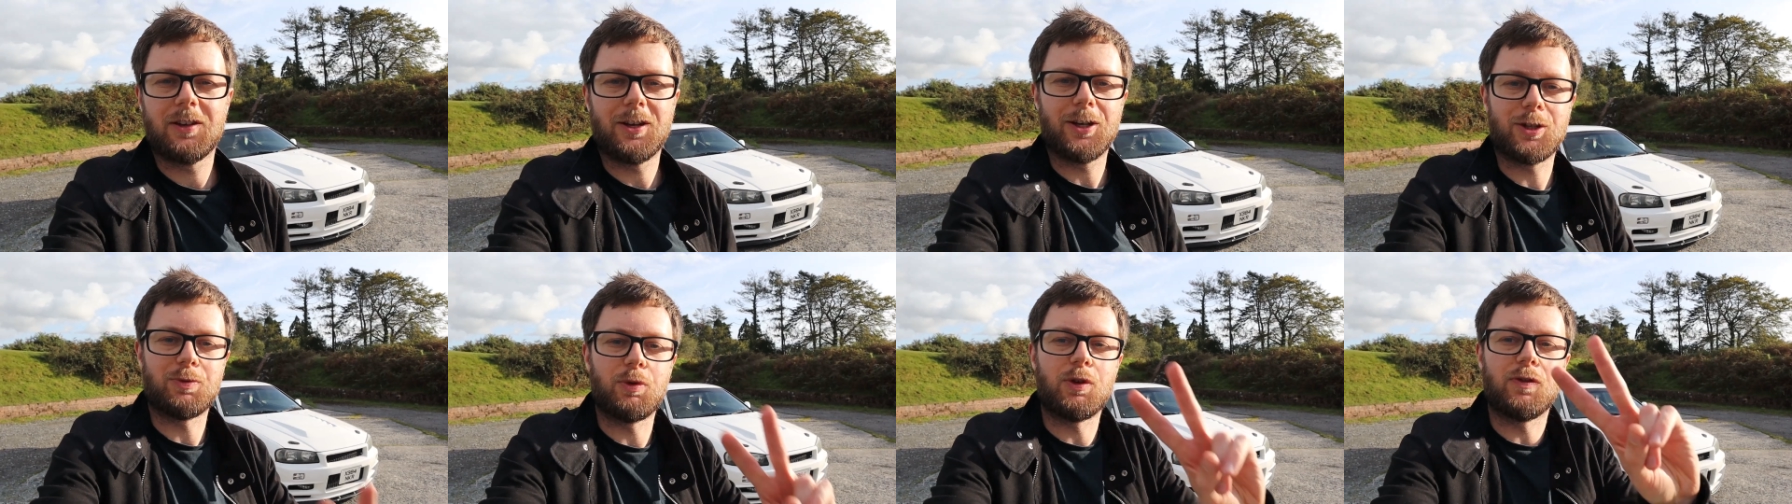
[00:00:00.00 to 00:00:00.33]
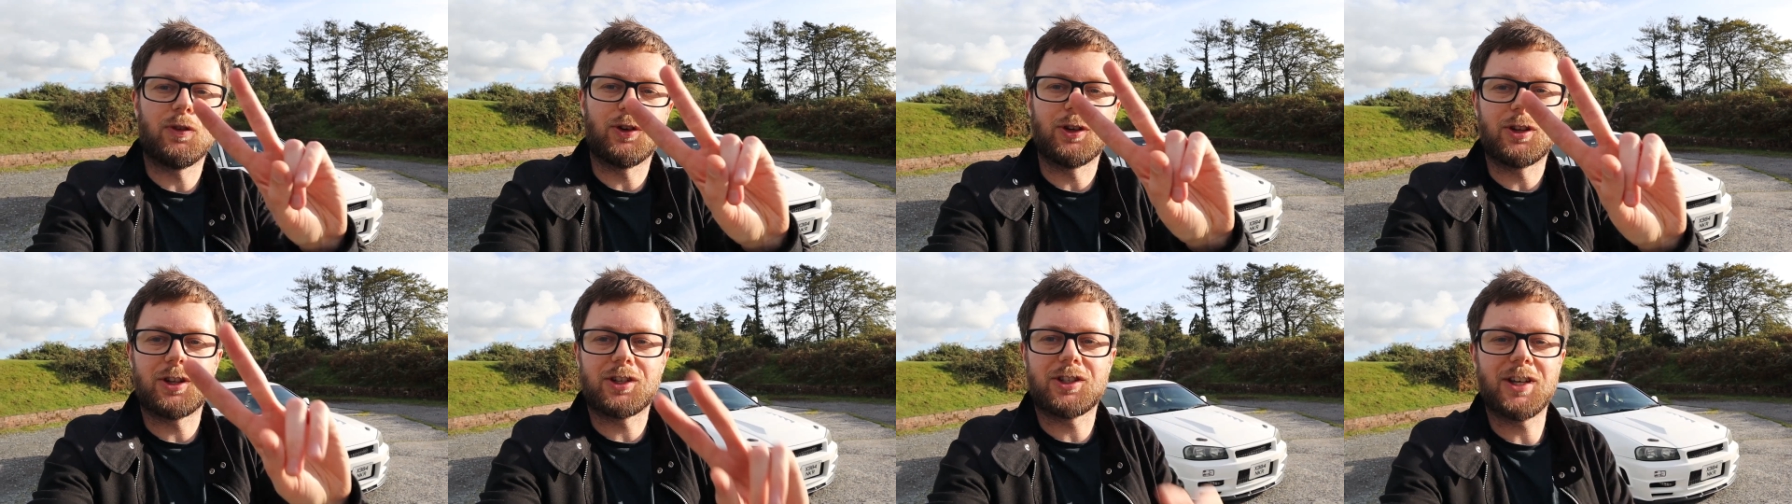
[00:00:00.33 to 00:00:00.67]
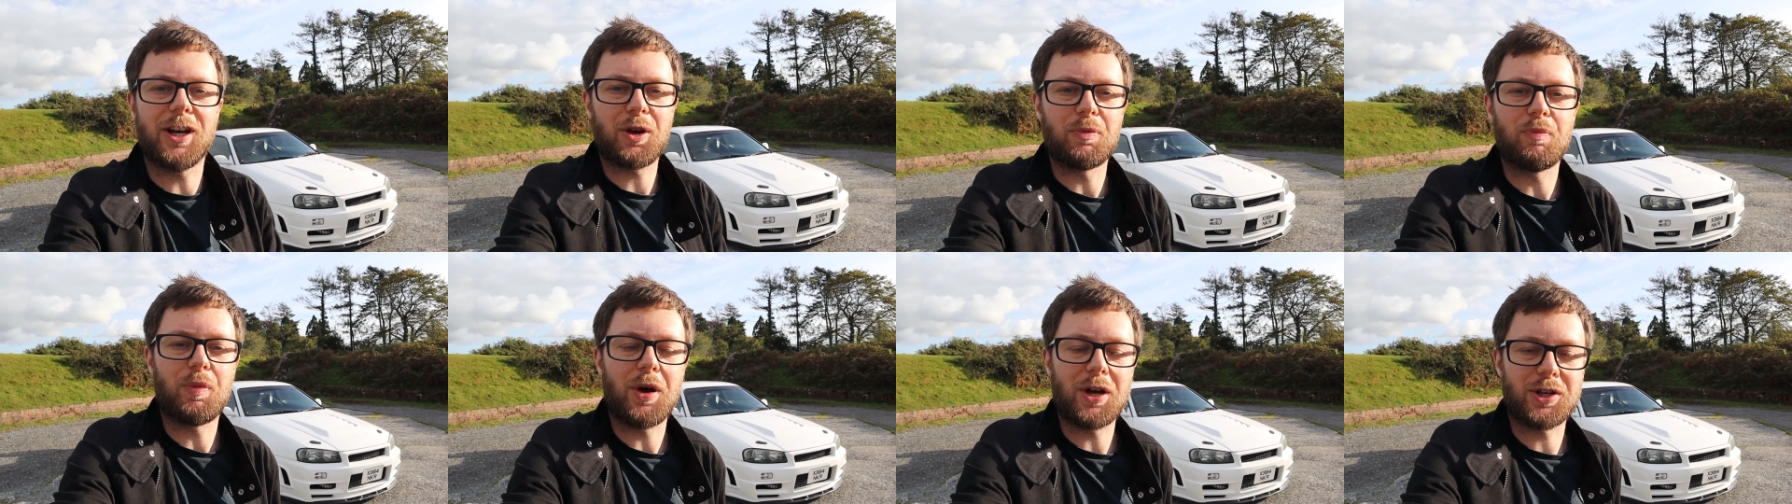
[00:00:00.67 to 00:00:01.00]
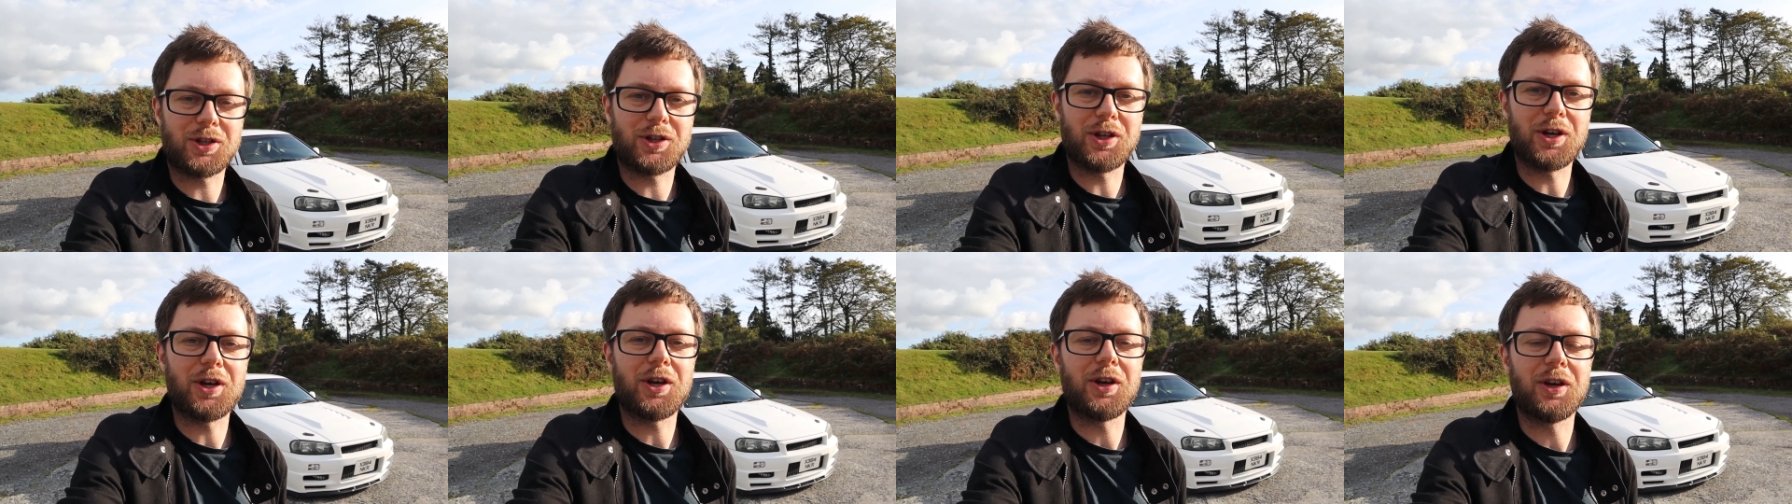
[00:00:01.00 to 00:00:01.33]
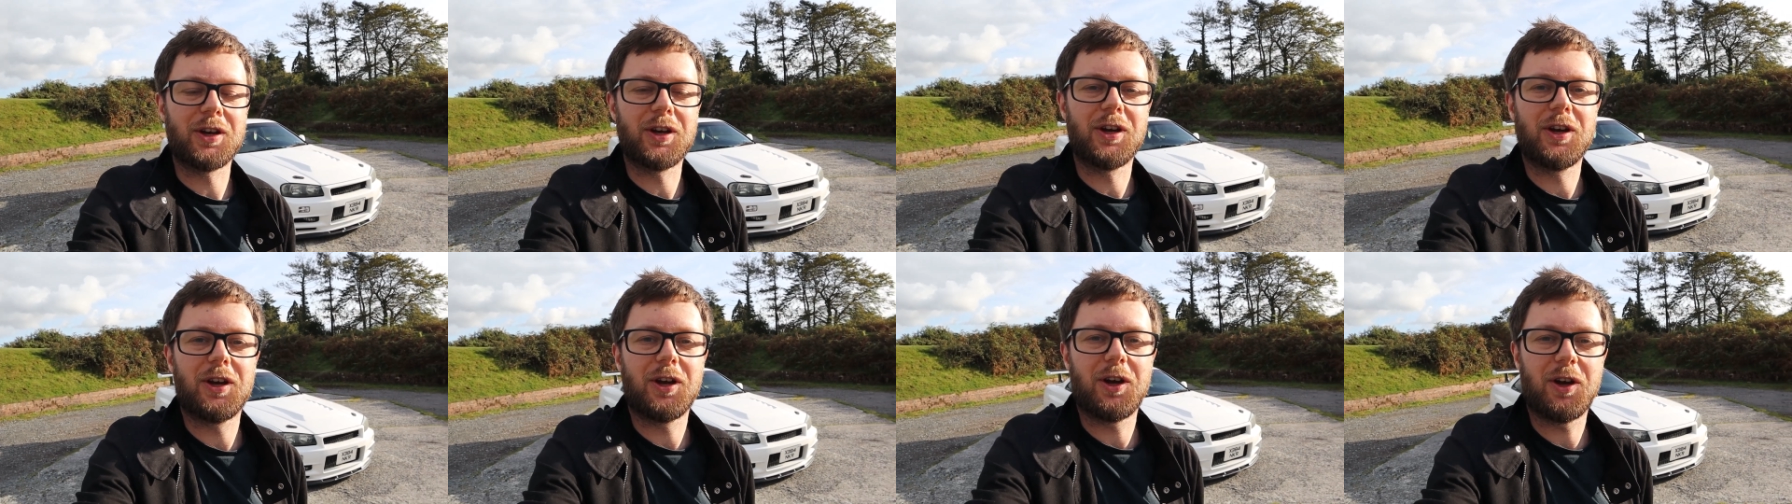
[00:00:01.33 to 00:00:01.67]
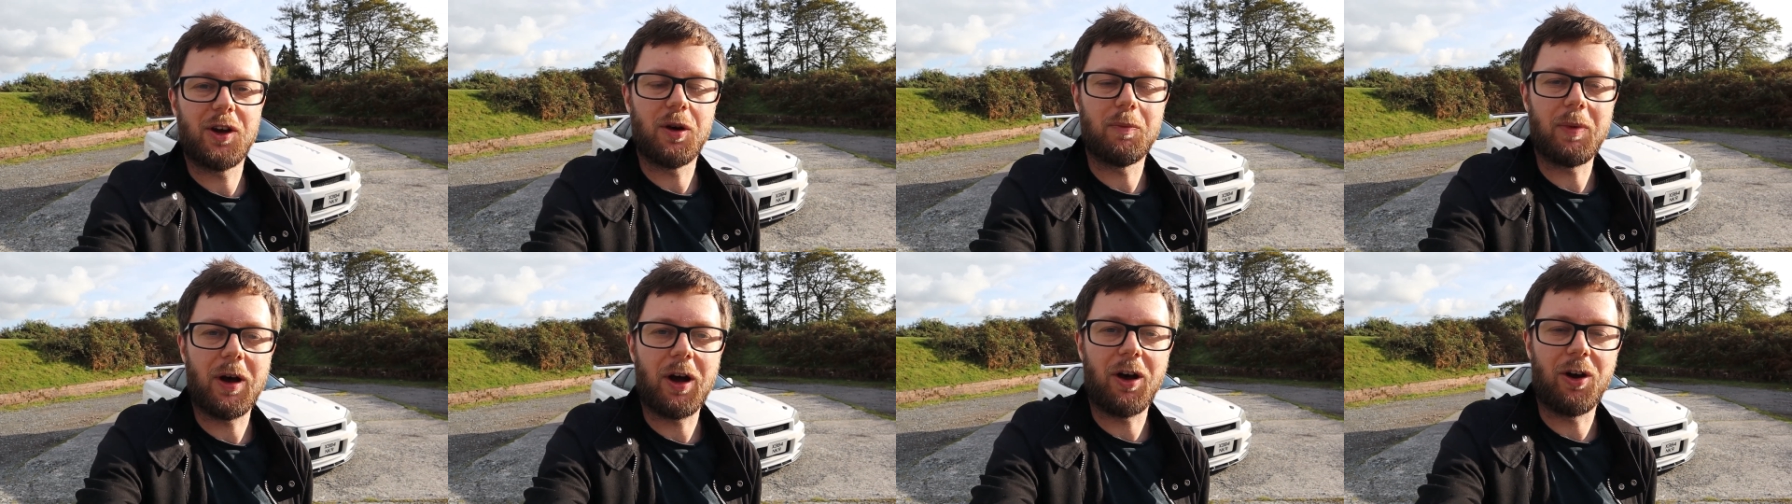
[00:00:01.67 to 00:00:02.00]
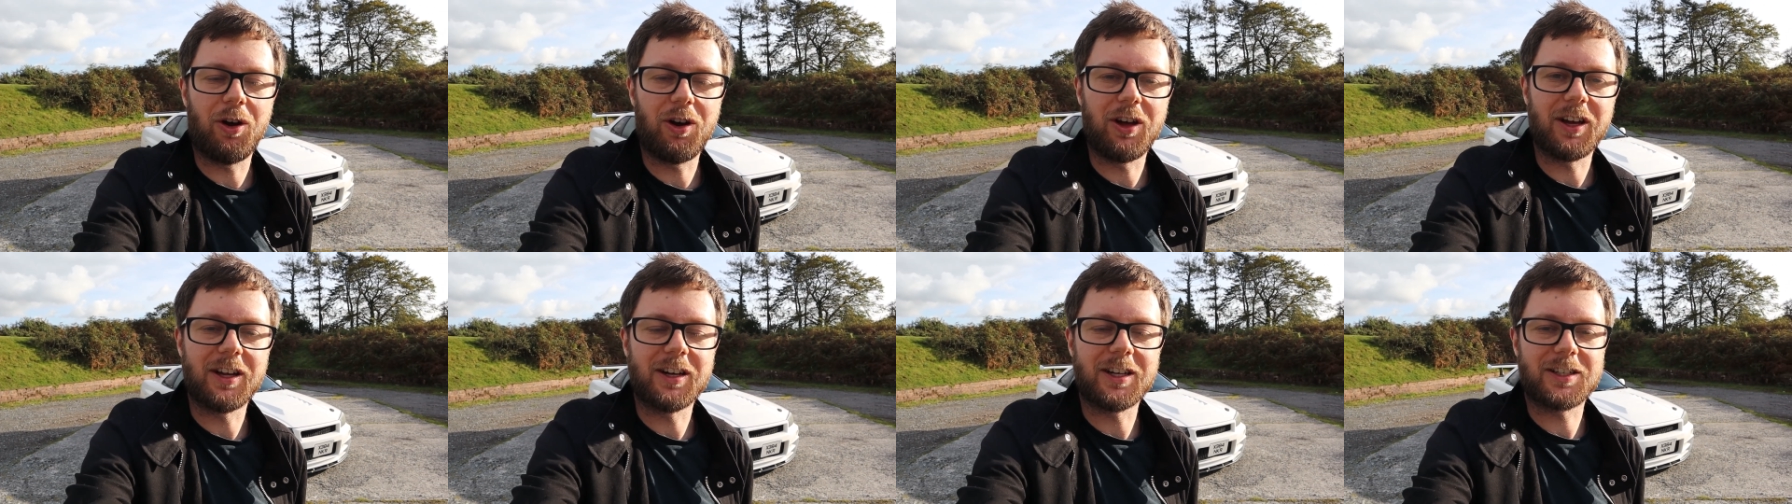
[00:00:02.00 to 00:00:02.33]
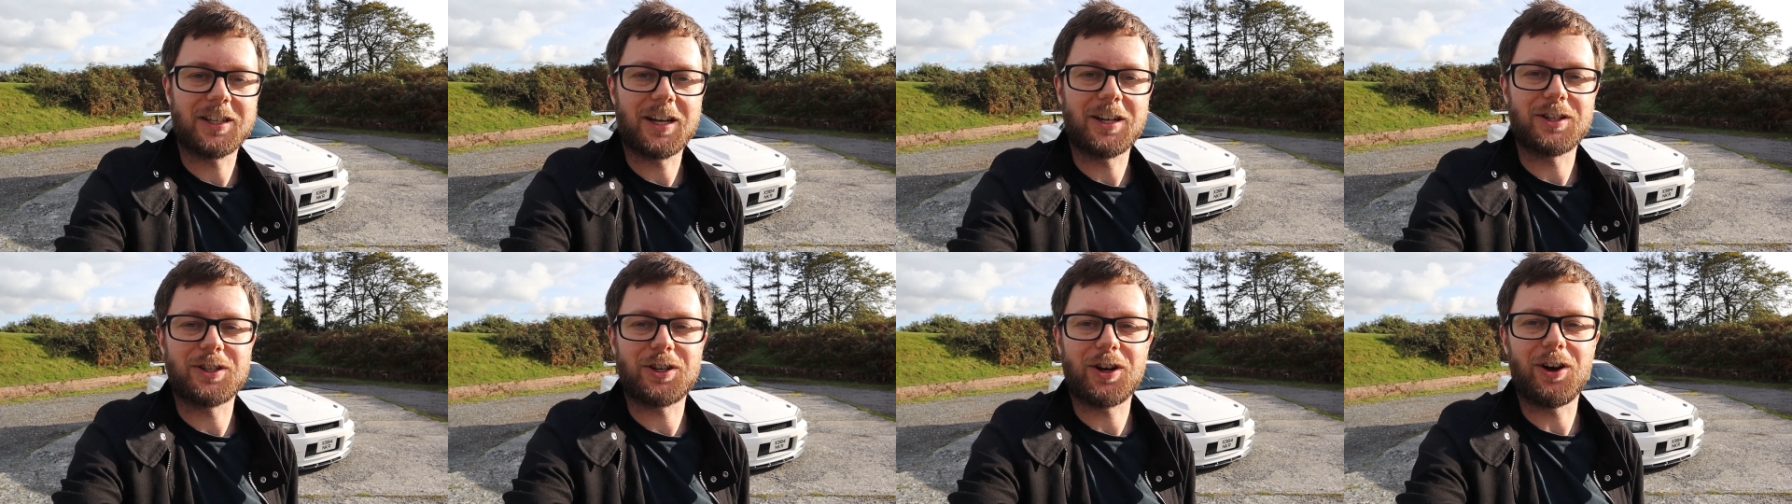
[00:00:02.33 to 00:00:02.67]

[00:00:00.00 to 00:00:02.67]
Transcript: let's move on to the second best thing about owning a Nissan